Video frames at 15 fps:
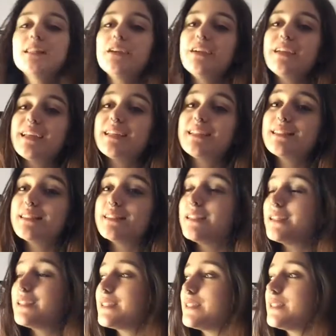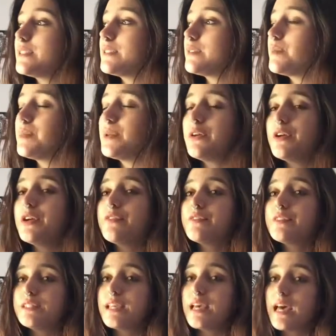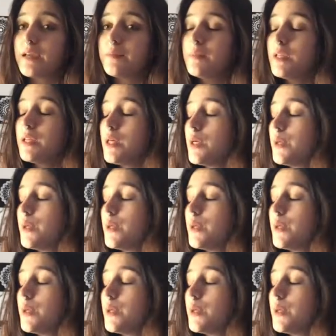There is this period of time